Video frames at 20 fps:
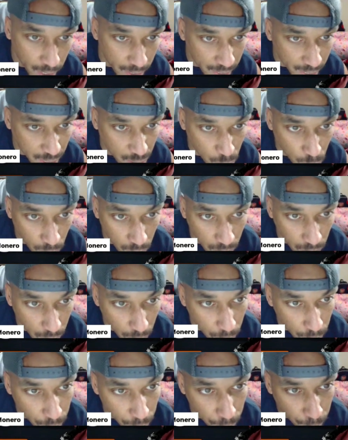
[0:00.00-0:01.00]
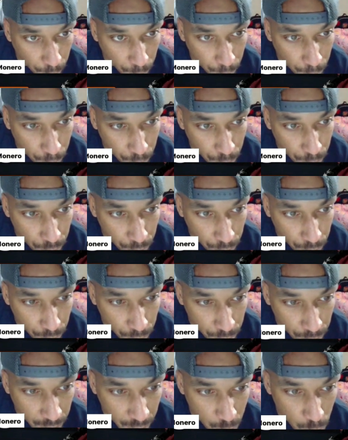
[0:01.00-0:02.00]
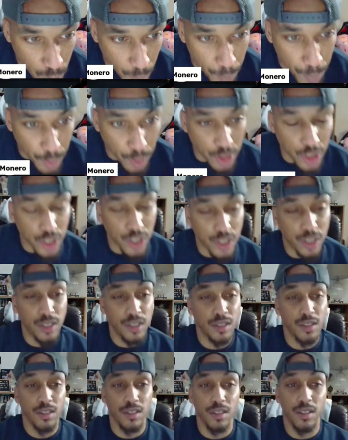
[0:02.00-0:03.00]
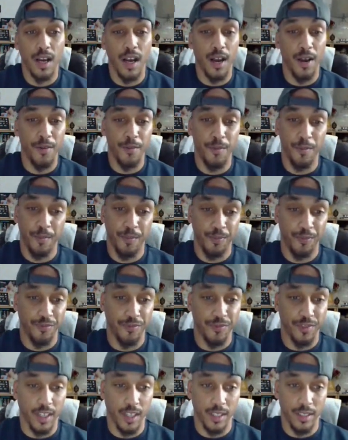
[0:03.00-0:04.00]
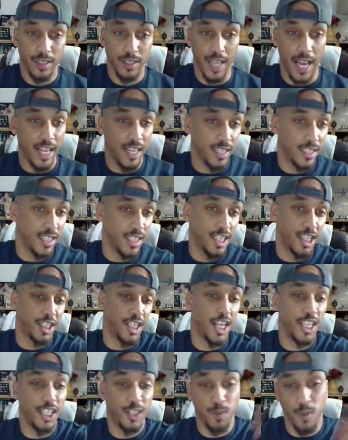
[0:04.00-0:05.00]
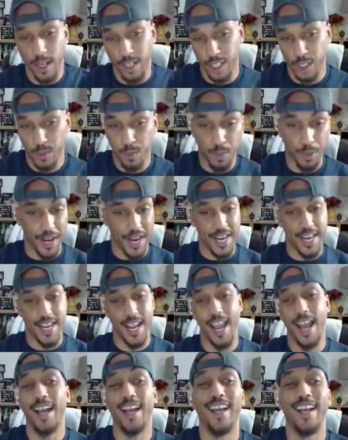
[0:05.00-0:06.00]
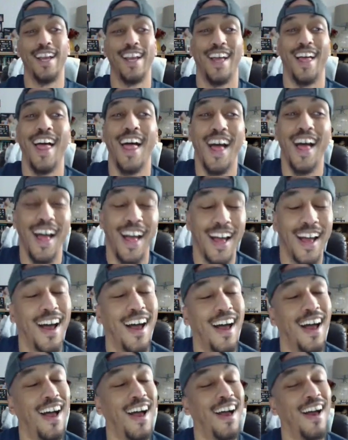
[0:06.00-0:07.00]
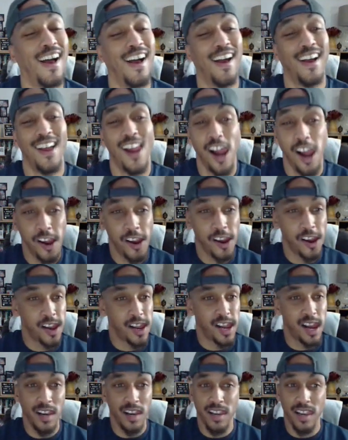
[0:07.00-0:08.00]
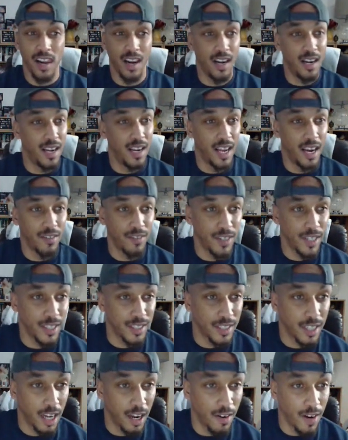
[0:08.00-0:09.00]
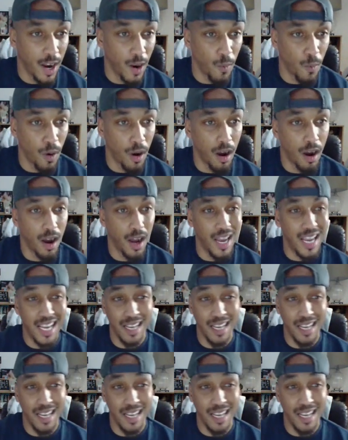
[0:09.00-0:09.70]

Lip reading: these were boots that the studs weren't just put in yet. That's hilarious. All right, what are